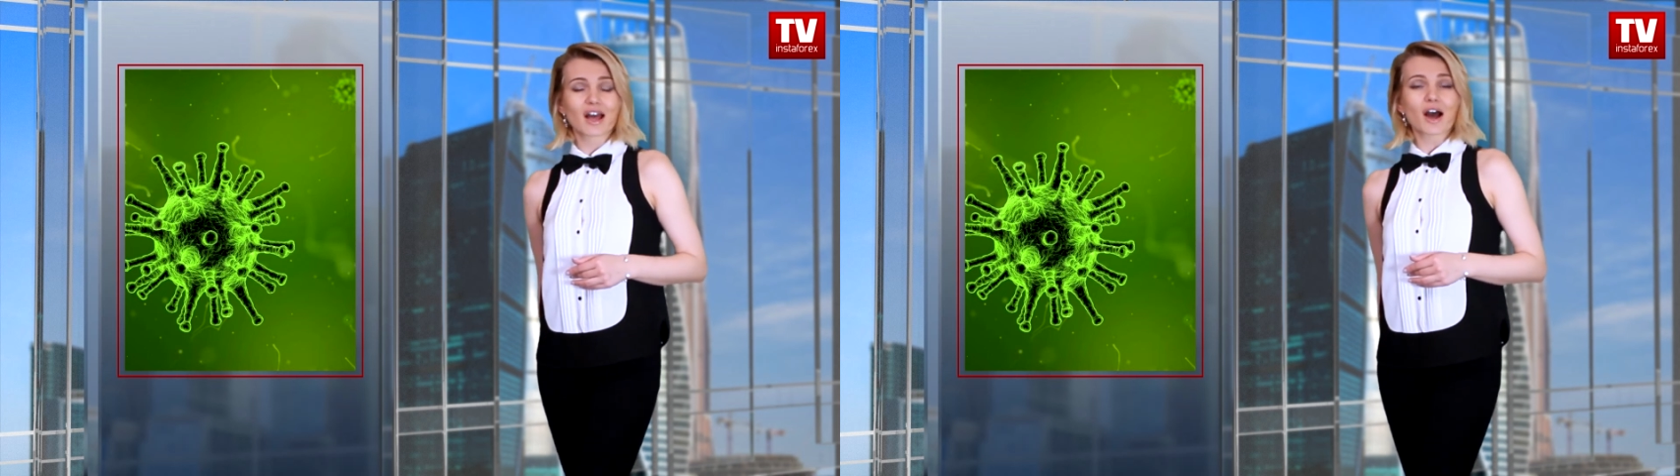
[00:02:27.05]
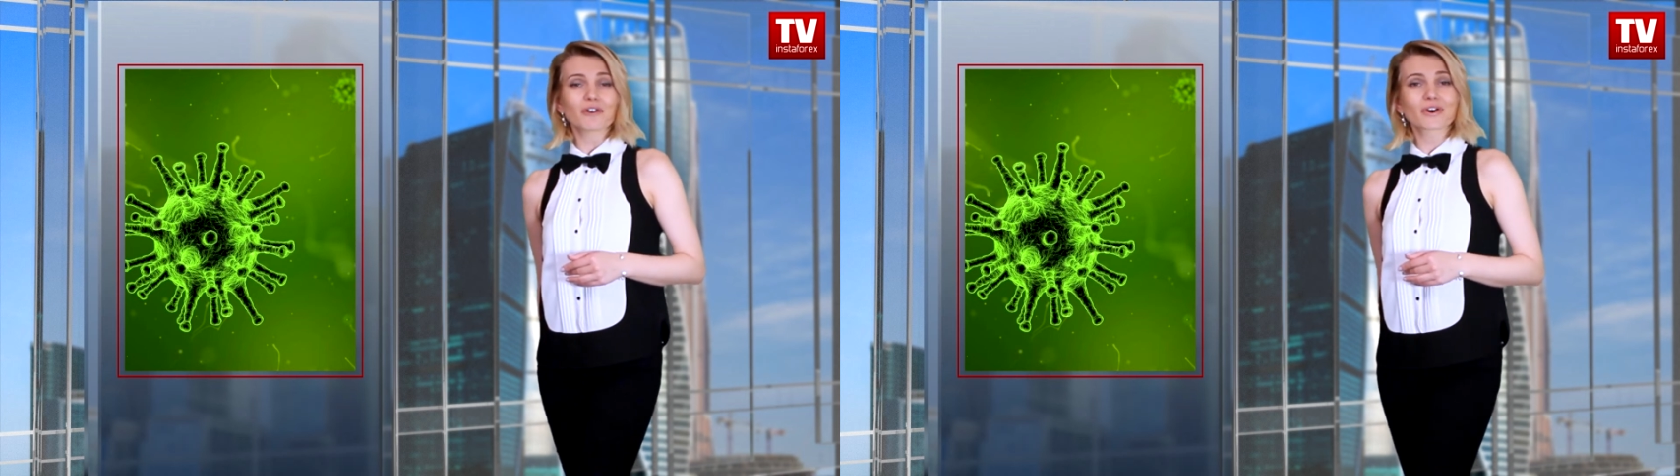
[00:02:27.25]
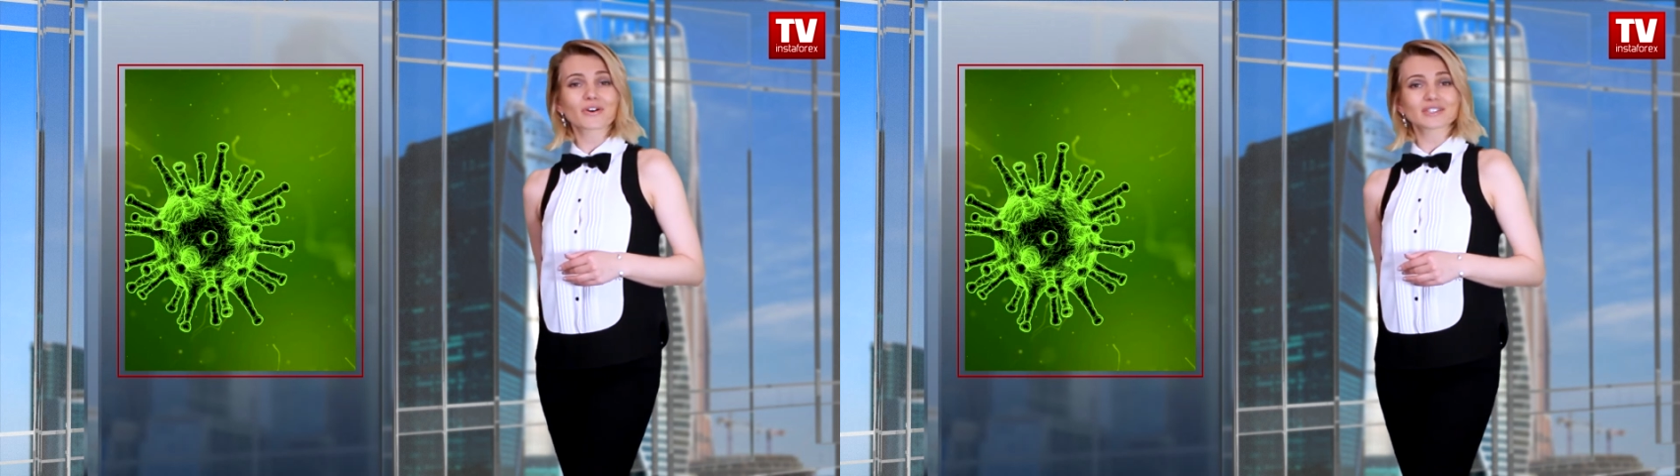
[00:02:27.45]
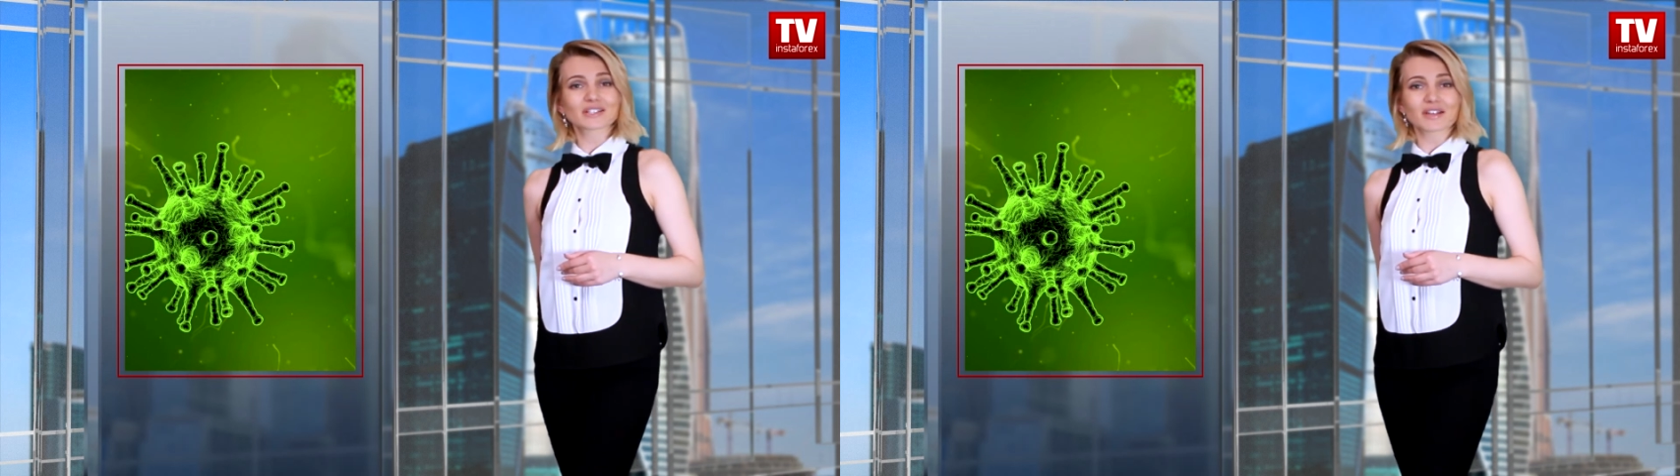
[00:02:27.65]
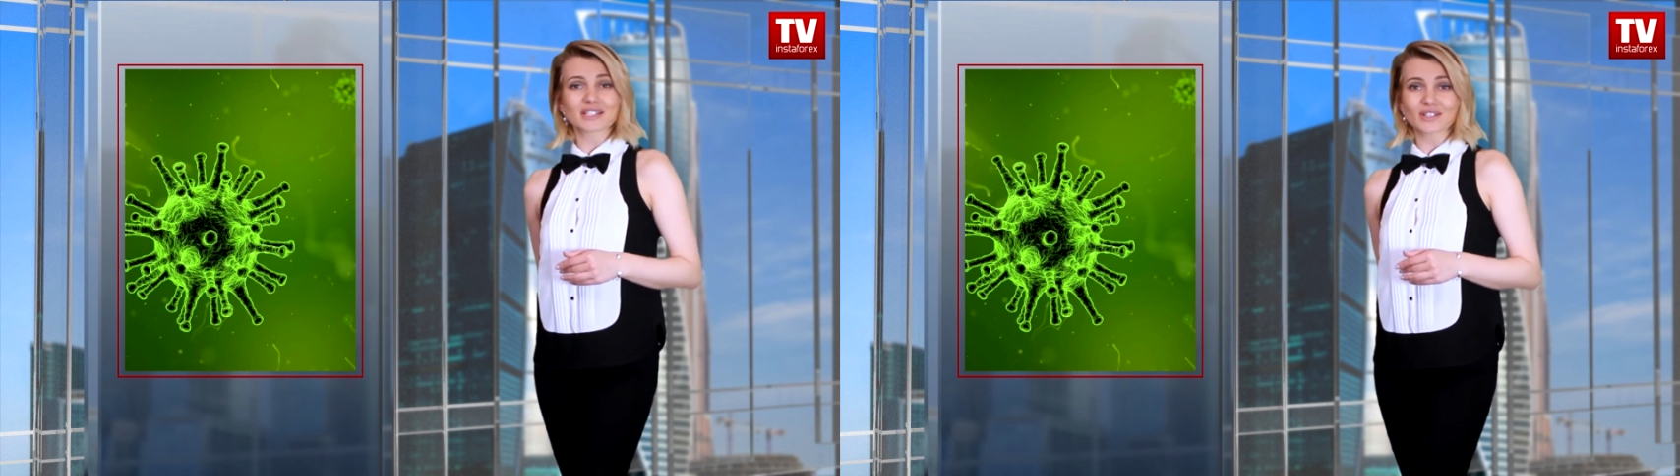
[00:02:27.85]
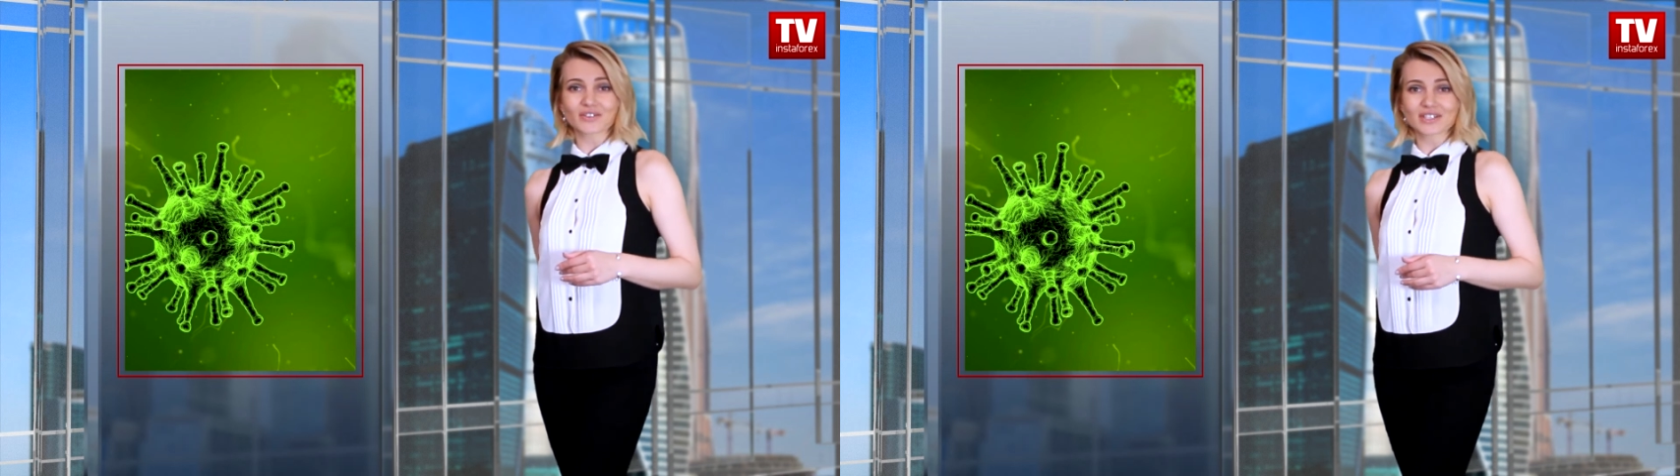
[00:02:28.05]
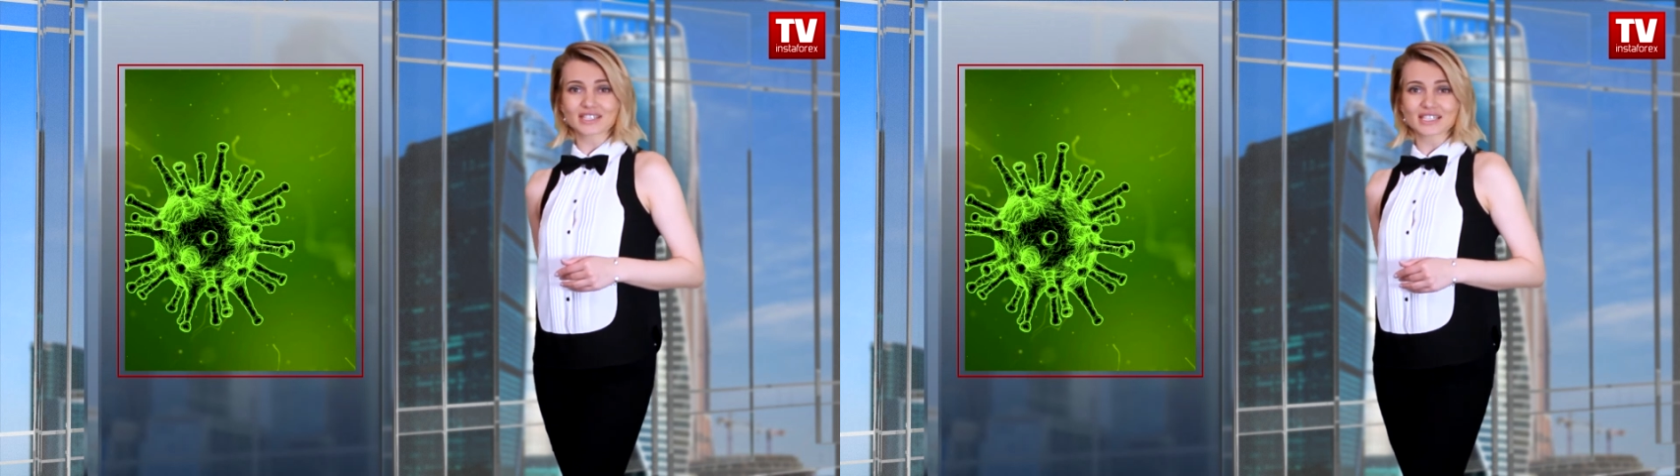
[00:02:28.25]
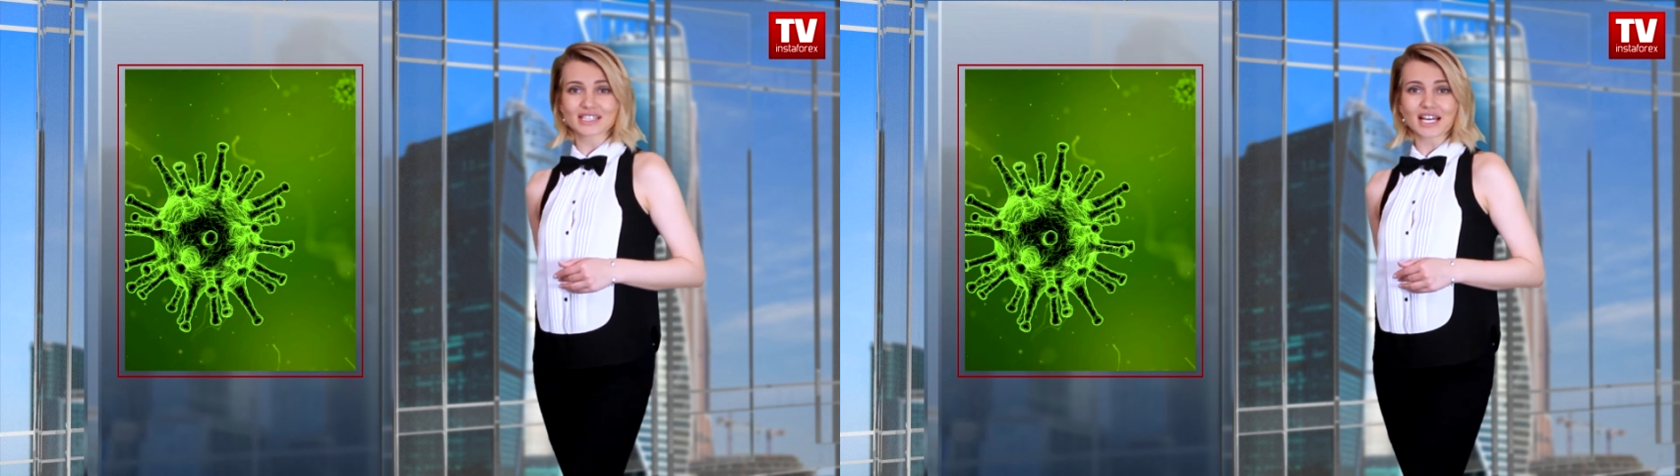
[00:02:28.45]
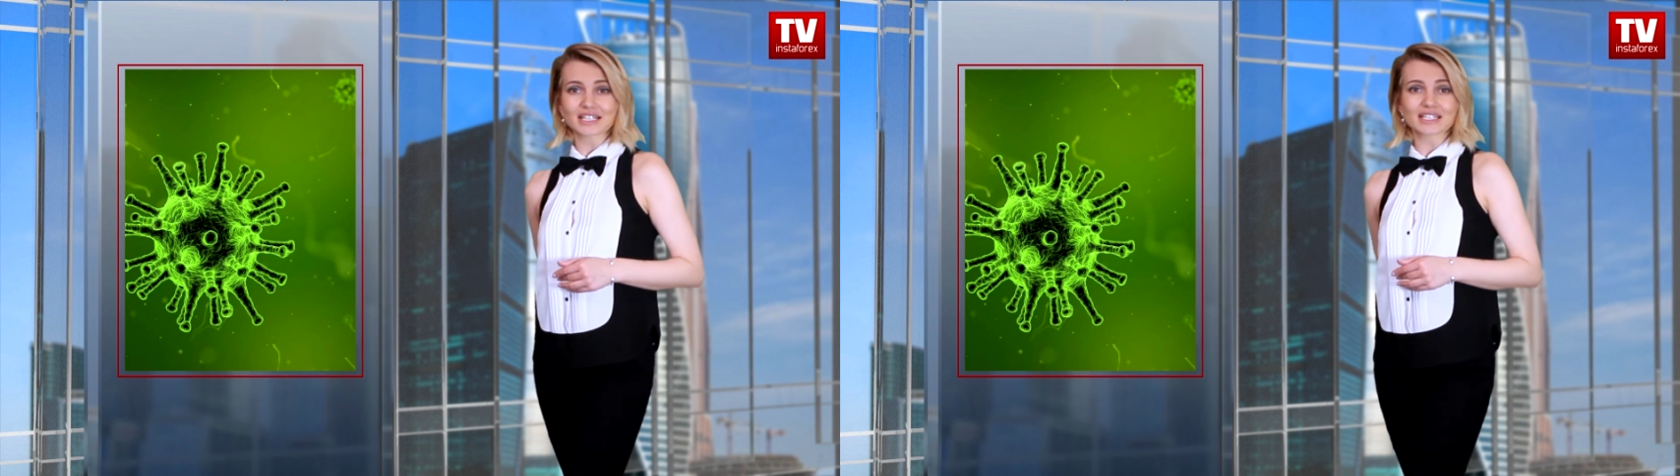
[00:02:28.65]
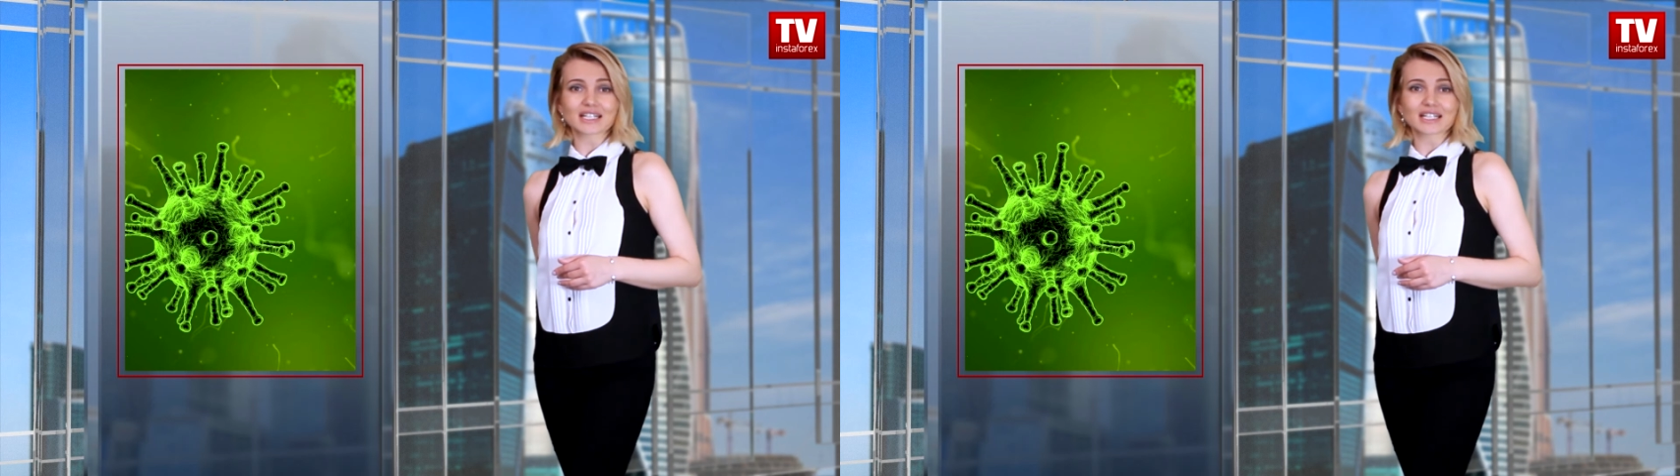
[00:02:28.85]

Of course, the services sector